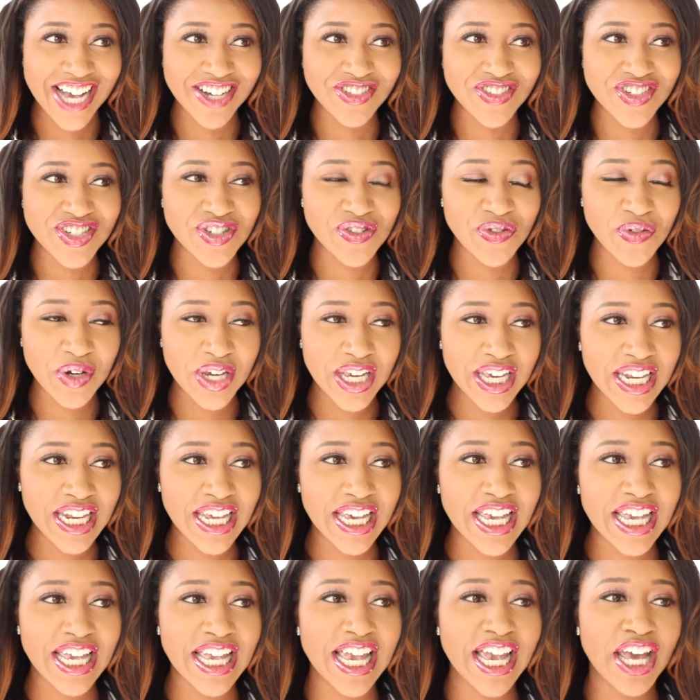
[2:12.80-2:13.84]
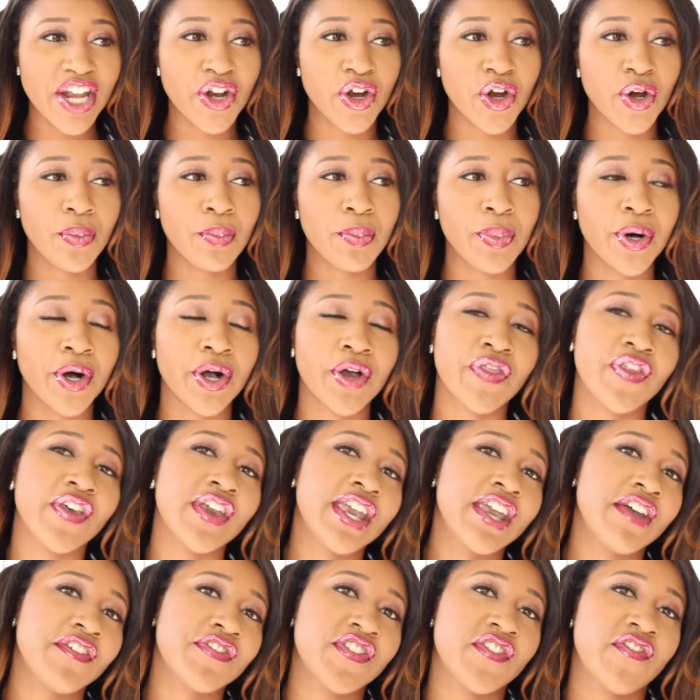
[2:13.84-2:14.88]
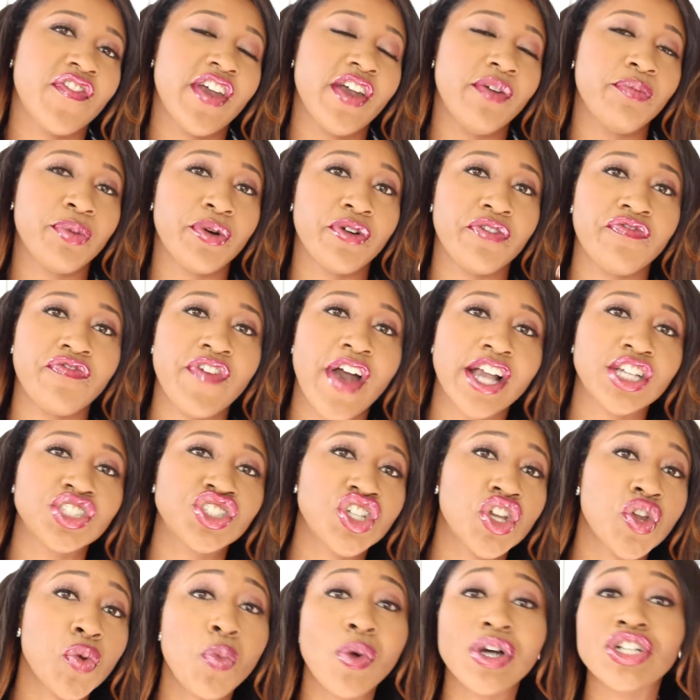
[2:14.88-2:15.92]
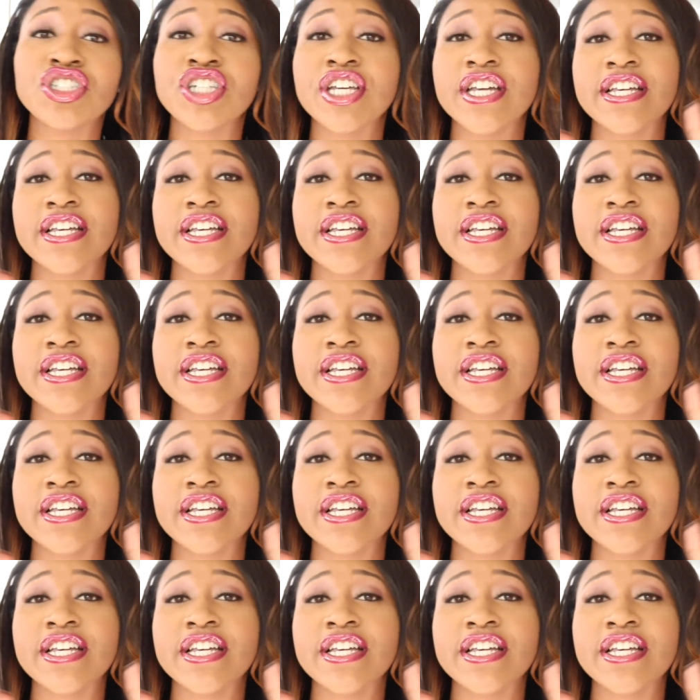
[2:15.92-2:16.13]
was reading in her book, The Gifts of Imperfection, which